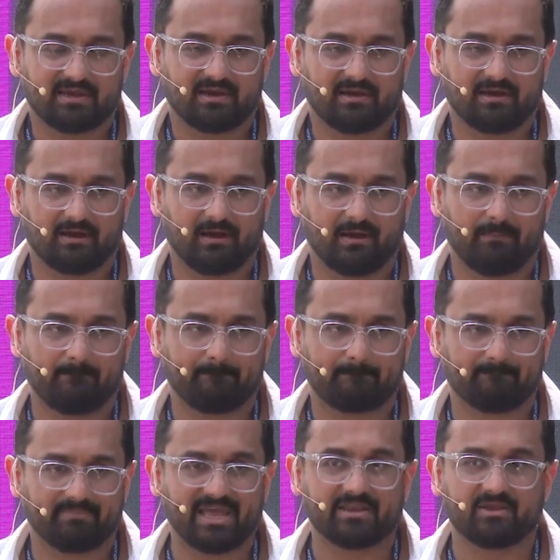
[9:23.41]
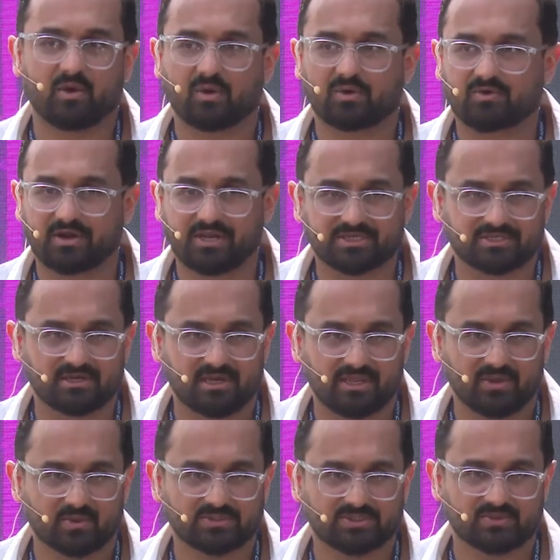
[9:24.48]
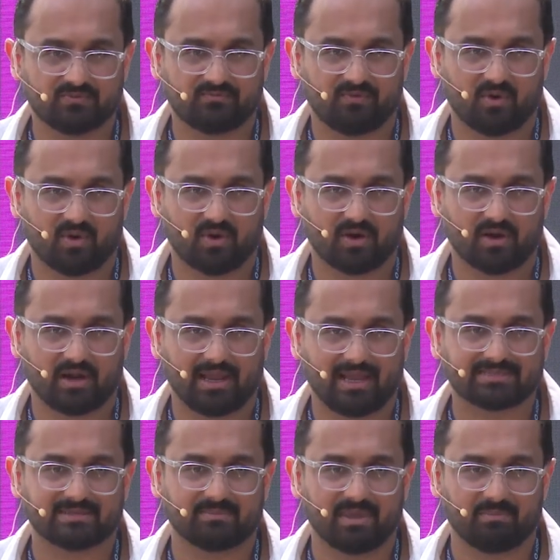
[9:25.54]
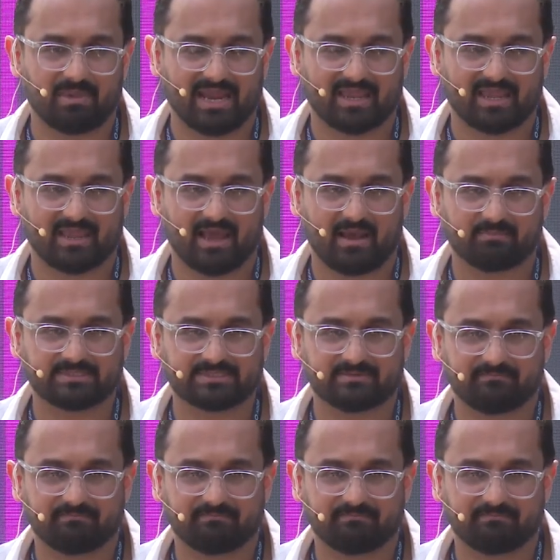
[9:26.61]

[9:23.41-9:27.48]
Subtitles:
than you're traditionally used to for SME banking apps.